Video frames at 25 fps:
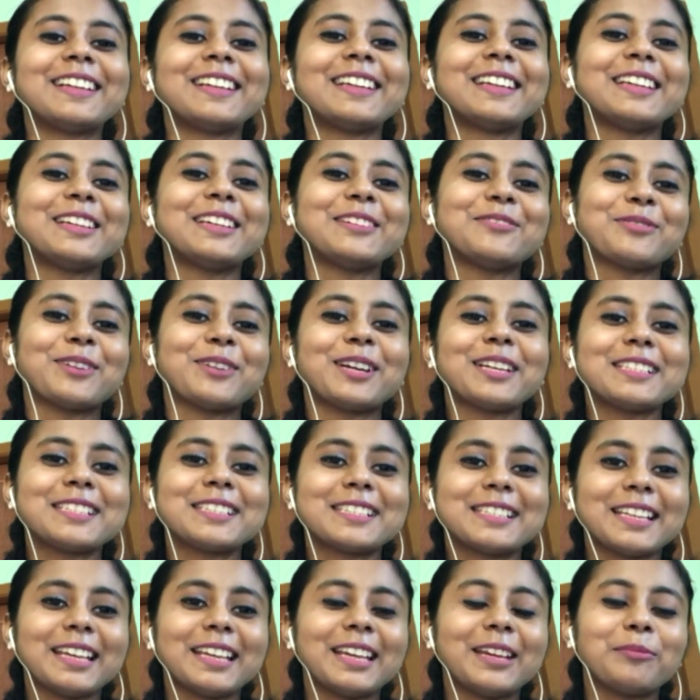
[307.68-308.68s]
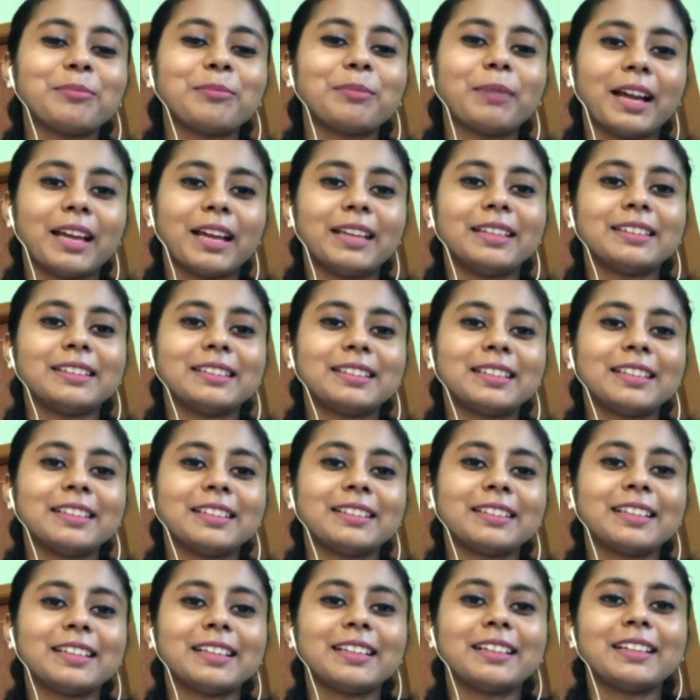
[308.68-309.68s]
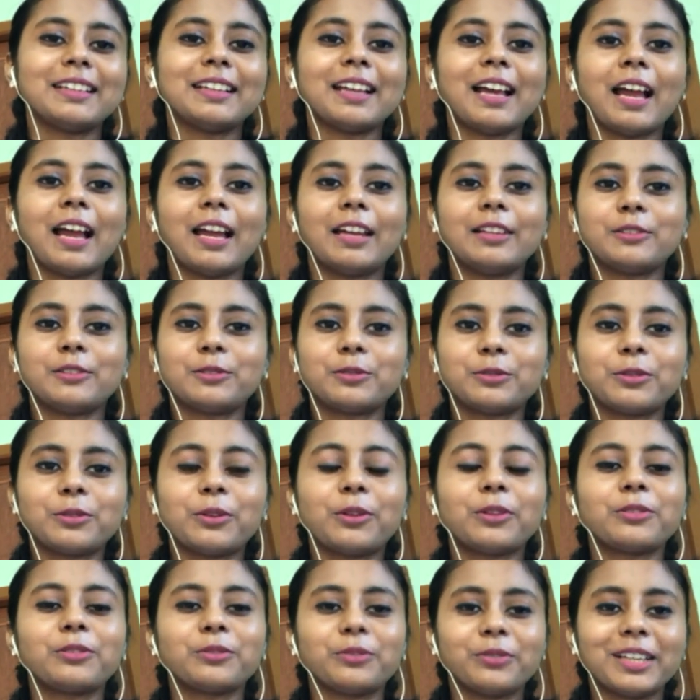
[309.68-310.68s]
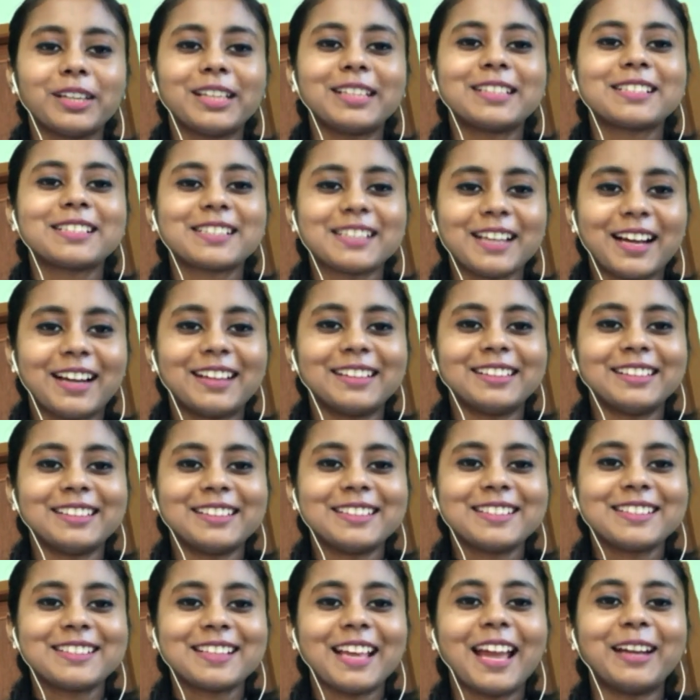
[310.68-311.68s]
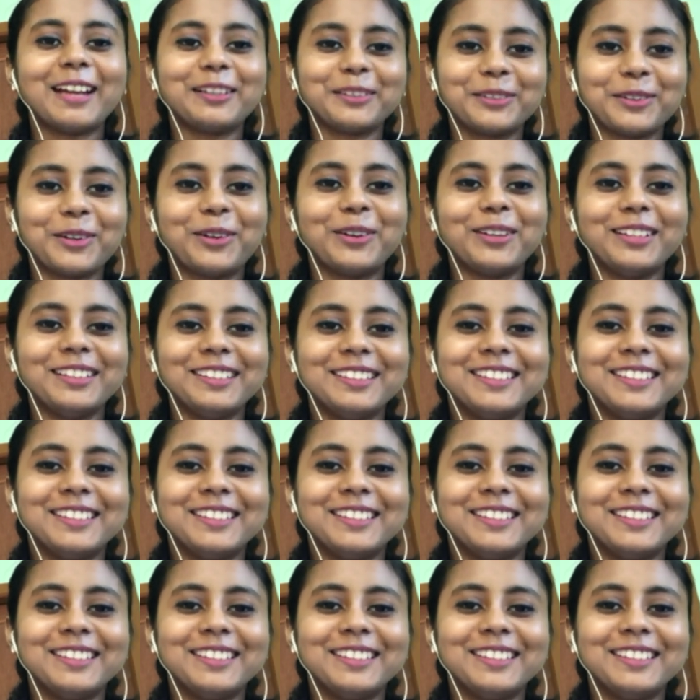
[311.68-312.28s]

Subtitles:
if I say my thing, then I do not wear saris at all.